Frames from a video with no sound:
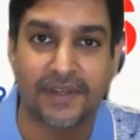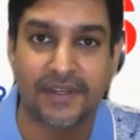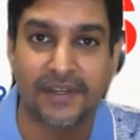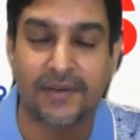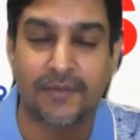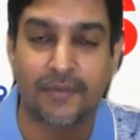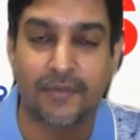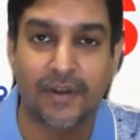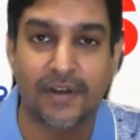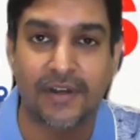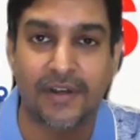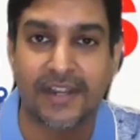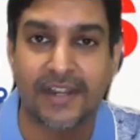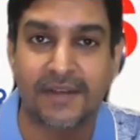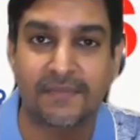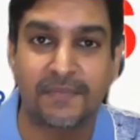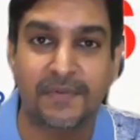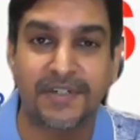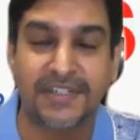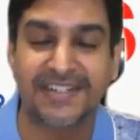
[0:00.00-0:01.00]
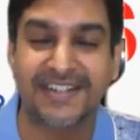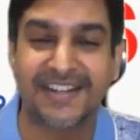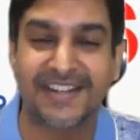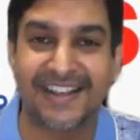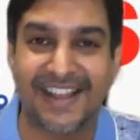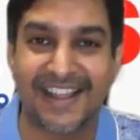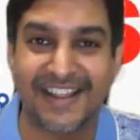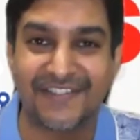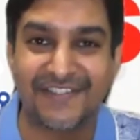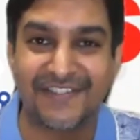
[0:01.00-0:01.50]
work and personal
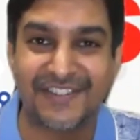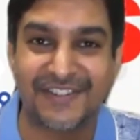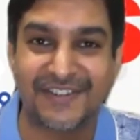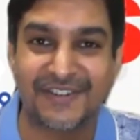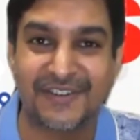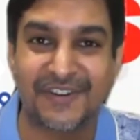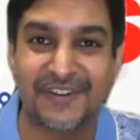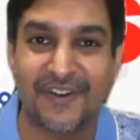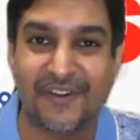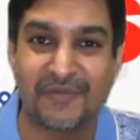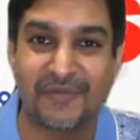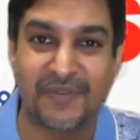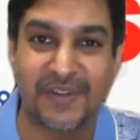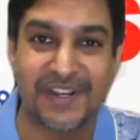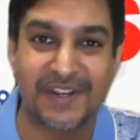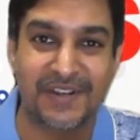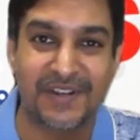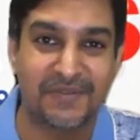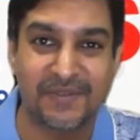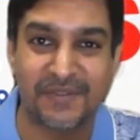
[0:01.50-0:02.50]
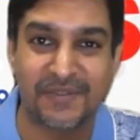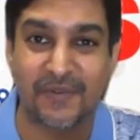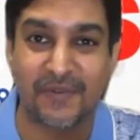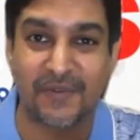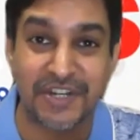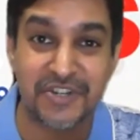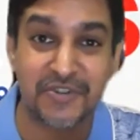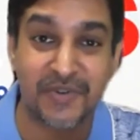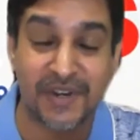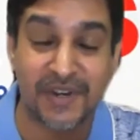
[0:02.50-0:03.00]
life. So in
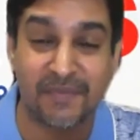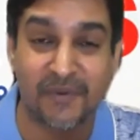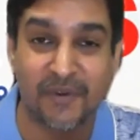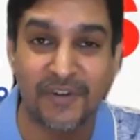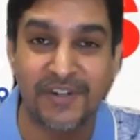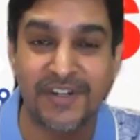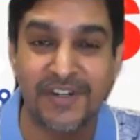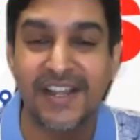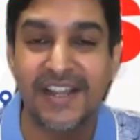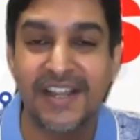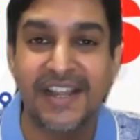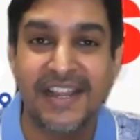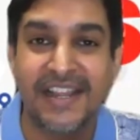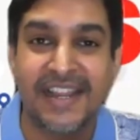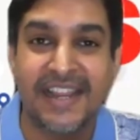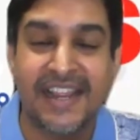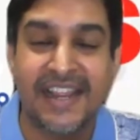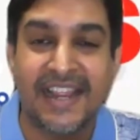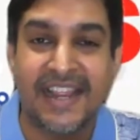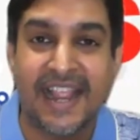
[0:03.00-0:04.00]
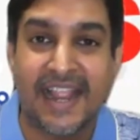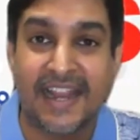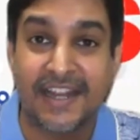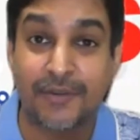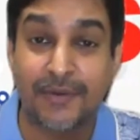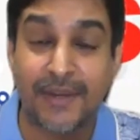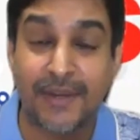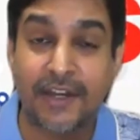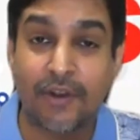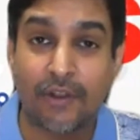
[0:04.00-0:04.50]
virtual mode.
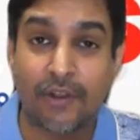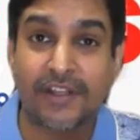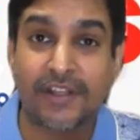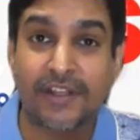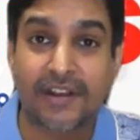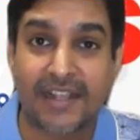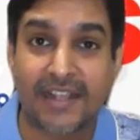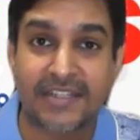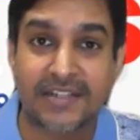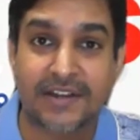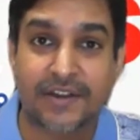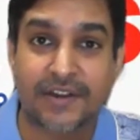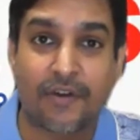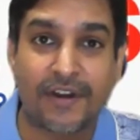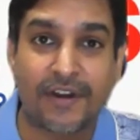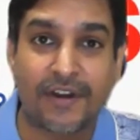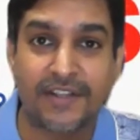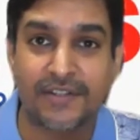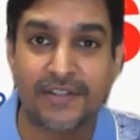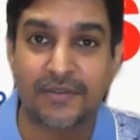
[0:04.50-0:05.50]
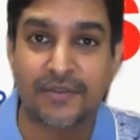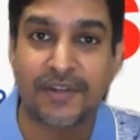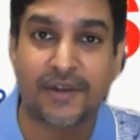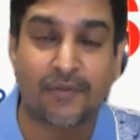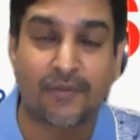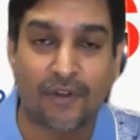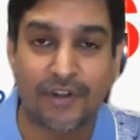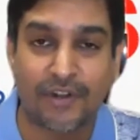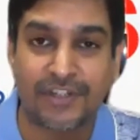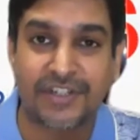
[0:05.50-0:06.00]
And you get all the class recordings, so you
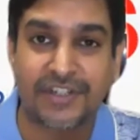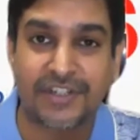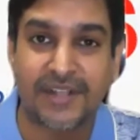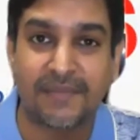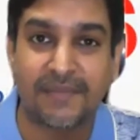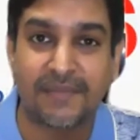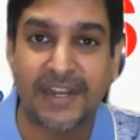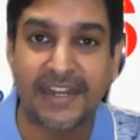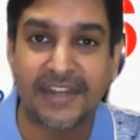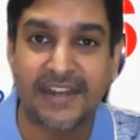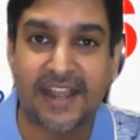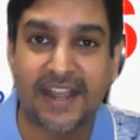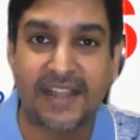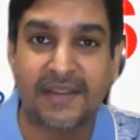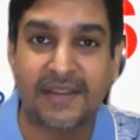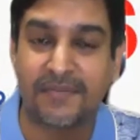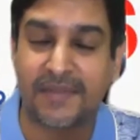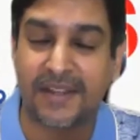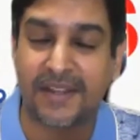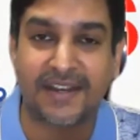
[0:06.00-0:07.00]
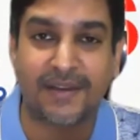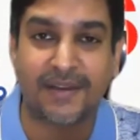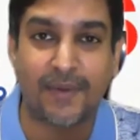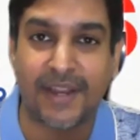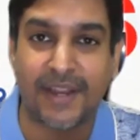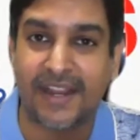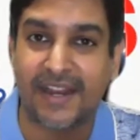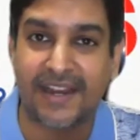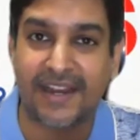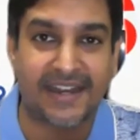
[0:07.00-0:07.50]
can watch them anytime,
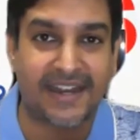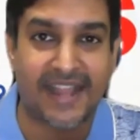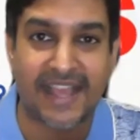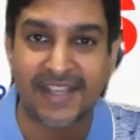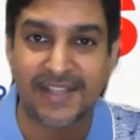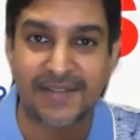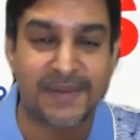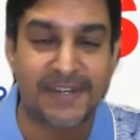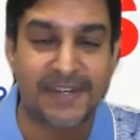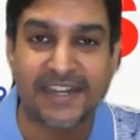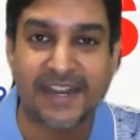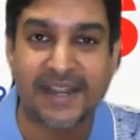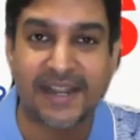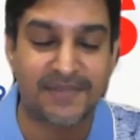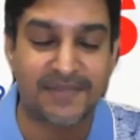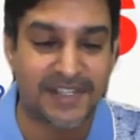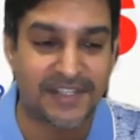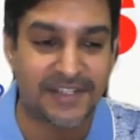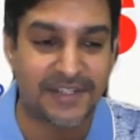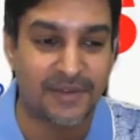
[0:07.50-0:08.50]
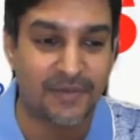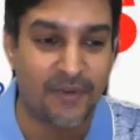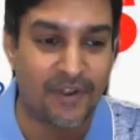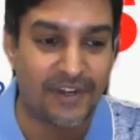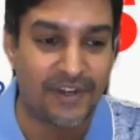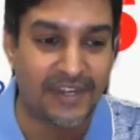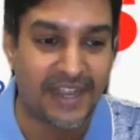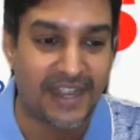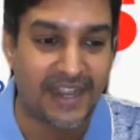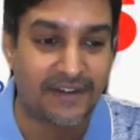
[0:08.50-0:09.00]
anywhere, and as many times as you
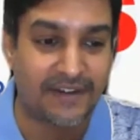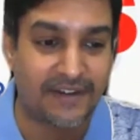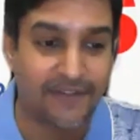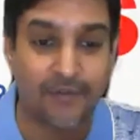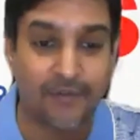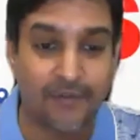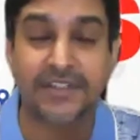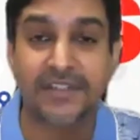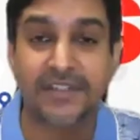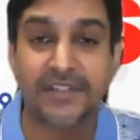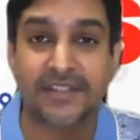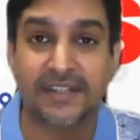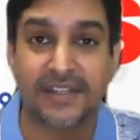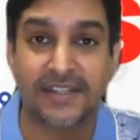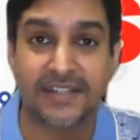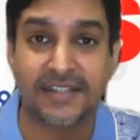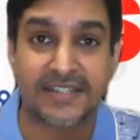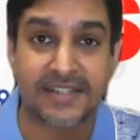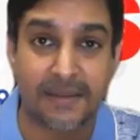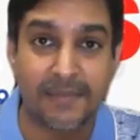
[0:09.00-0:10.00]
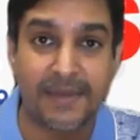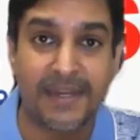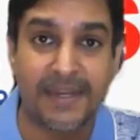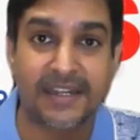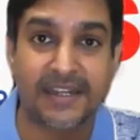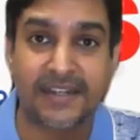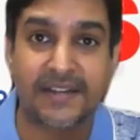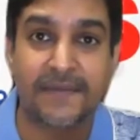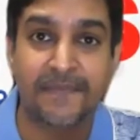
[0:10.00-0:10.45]
want. And of course, the summit,